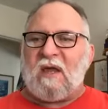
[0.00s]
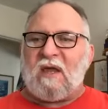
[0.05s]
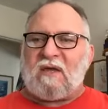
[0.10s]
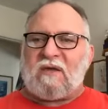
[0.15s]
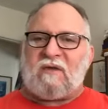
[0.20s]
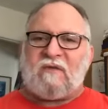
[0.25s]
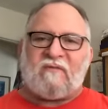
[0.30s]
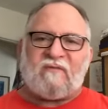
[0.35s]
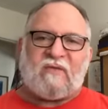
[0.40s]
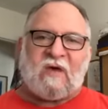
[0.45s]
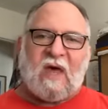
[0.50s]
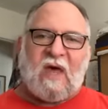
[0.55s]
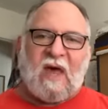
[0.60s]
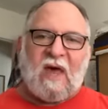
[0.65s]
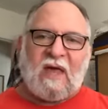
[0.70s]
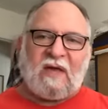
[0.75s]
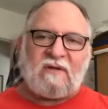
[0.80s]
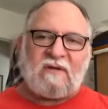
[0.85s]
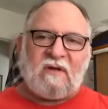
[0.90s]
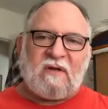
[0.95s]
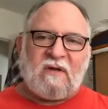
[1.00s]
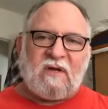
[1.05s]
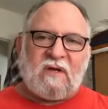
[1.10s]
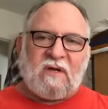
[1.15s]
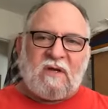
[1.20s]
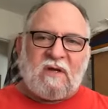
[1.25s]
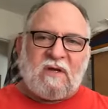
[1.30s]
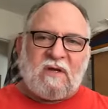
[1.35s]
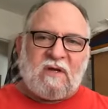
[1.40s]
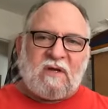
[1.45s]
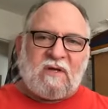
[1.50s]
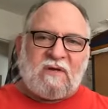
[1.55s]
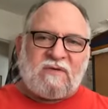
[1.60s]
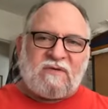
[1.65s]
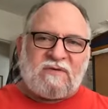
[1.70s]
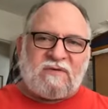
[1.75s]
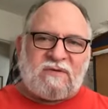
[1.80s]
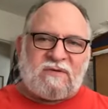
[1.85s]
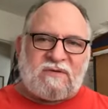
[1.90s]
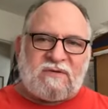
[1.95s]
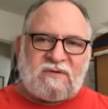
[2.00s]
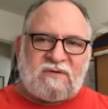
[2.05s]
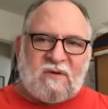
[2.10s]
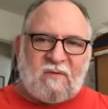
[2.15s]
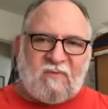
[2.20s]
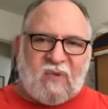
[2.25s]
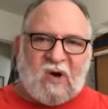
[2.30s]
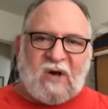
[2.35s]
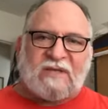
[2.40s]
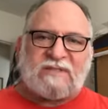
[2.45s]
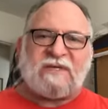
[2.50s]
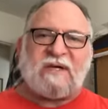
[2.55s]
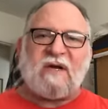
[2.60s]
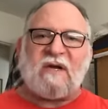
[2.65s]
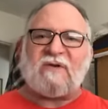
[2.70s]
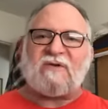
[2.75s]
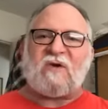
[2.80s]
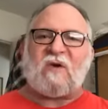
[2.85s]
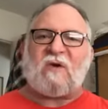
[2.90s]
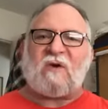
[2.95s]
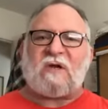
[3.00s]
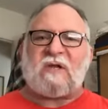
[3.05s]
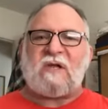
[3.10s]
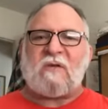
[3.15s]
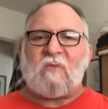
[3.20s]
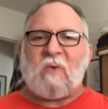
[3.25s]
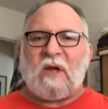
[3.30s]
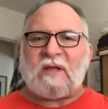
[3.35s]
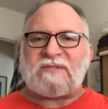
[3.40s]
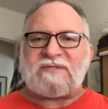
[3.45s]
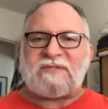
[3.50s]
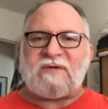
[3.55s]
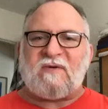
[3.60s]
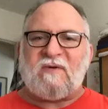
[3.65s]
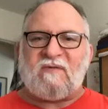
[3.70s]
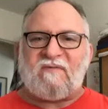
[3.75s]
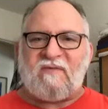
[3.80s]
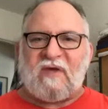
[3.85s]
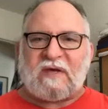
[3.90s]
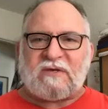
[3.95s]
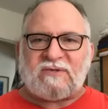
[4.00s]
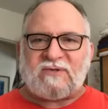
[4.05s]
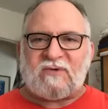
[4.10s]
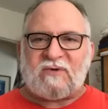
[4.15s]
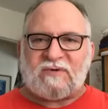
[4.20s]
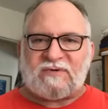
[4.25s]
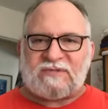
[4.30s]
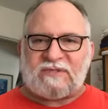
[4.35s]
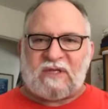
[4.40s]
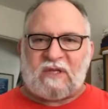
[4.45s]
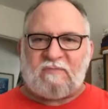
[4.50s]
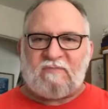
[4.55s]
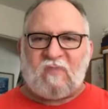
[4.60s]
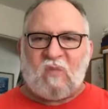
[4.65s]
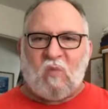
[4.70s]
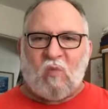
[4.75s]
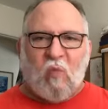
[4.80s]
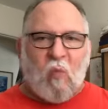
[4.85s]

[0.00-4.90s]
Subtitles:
You've got the president of Turkey wants to invade Jerusalem,